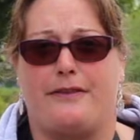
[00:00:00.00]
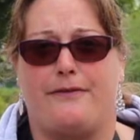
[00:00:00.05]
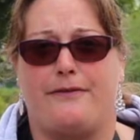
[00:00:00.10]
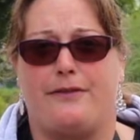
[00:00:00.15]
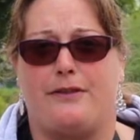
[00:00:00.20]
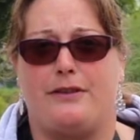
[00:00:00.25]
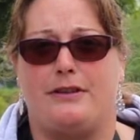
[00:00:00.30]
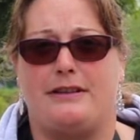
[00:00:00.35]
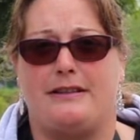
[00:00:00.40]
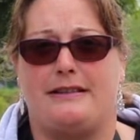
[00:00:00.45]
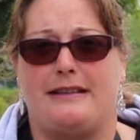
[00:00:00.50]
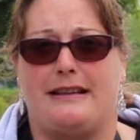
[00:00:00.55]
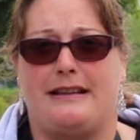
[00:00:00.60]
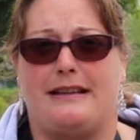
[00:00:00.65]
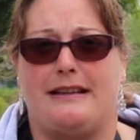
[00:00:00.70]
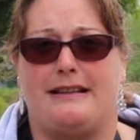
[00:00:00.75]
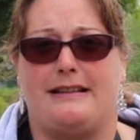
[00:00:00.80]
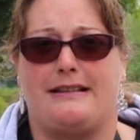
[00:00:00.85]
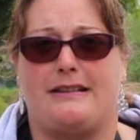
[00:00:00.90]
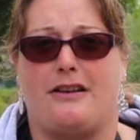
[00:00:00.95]
and
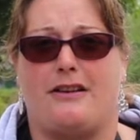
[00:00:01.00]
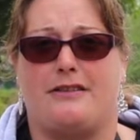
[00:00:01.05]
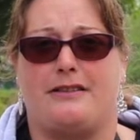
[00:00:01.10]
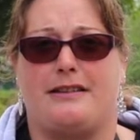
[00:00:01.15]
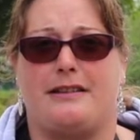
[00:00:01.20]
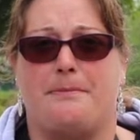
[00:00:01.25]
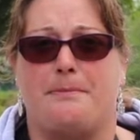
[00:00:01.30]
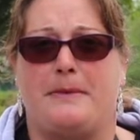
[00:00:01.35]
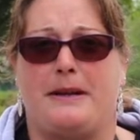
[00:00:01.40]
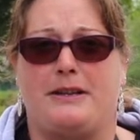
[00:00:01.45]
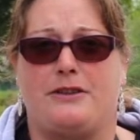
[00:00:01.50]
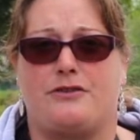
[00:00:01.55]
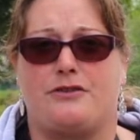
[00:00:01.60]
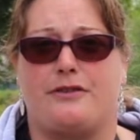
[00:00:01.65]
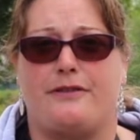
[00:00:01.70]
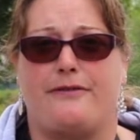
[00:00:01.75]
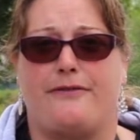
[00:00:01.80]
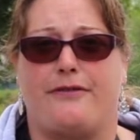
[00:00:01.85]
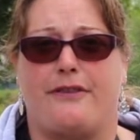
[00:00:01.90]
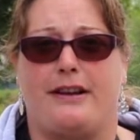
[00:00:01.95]
volunteers are
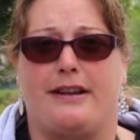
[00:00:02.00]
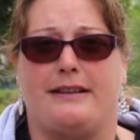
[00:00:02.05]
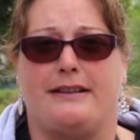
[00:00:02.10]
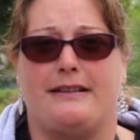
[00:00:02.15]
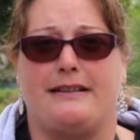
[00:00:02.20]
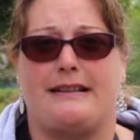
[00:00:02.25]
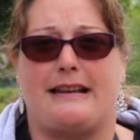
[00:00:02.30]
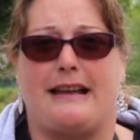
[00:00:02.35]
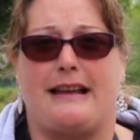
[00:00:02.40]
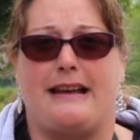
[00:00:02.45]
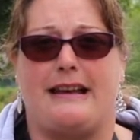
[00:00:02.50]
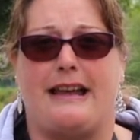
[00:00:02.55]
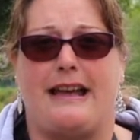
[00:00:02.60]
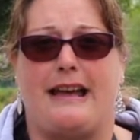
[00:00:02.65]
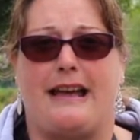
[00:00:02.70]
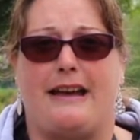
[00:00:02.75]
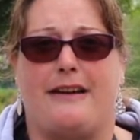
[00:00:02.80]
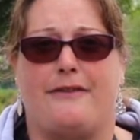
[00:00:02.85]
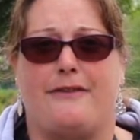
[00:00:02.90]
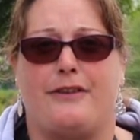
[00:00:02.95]
dementia friends and
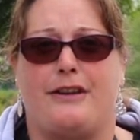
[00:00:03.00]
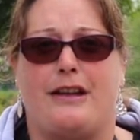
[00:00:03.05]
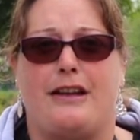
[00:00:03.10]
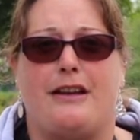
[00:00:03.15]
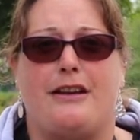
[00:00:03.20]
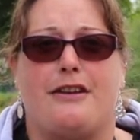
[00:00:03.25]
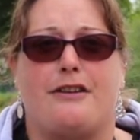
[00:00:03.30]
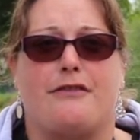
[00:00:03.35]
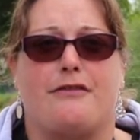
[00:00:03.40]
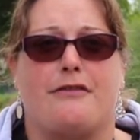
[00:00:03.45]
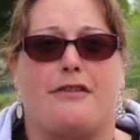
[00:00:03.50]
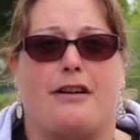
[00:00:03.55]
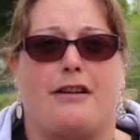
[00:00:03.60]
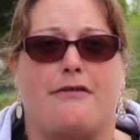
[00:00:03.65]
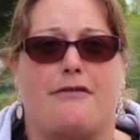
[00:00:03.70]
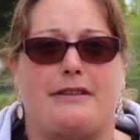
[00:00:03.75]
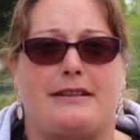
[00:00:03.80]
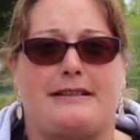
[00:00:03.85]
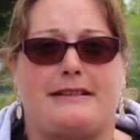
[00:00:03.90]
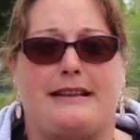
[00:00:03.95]
have
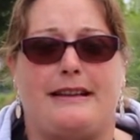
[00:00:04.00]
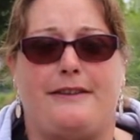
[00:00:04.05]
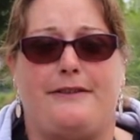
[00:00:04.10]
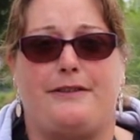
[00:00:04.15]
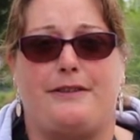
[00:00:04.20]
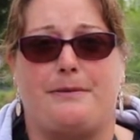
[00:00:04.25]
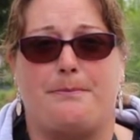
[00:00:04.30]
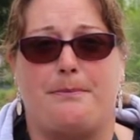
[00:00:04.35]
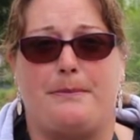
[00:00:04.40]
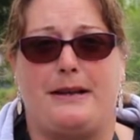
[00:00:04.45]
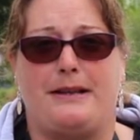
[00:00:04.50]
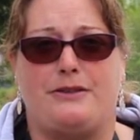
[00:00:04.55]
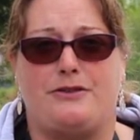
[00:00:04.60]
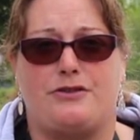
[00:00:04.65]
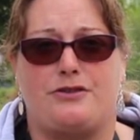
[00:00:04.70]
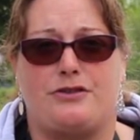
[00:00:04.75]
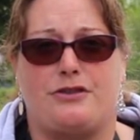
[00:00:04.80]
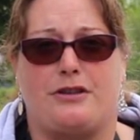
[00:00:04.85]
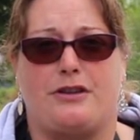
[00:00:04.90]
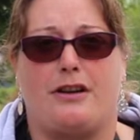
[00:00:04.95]
received
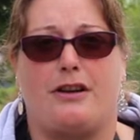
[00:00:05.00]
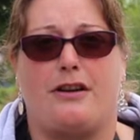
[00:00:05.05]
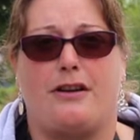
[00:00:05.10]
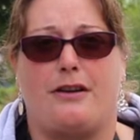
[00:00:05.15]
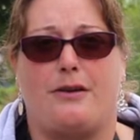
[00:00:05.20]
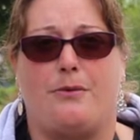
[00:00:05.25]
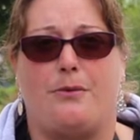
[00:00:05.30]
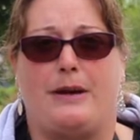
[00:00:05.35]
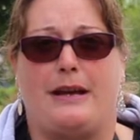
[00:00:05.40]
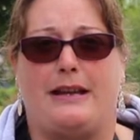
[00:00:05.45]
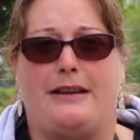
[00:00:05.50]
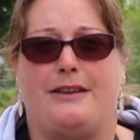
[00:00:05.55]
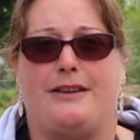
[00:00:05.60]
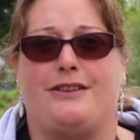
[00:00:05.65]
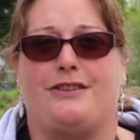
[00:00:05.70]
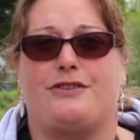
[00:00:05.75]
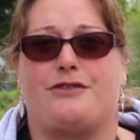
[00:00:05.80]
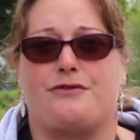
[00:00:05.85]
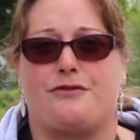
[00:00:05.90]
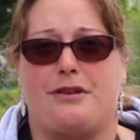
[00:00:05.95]
dementia
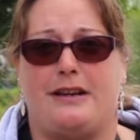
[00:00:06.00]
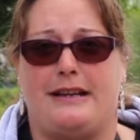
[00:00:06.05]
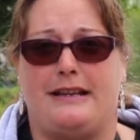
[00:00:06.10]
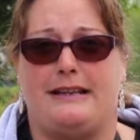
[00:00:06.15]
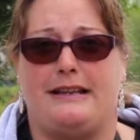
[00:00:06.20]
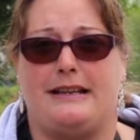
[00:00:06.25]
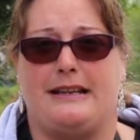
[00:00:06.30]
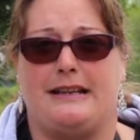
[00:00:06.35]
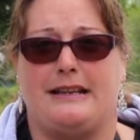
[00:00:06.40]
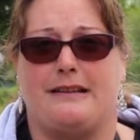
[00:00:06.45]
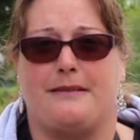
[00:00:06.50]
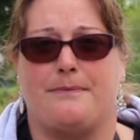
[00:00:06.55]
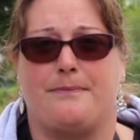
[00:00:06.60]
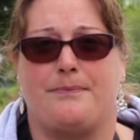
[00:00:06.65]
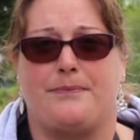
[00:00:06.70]
awareness training.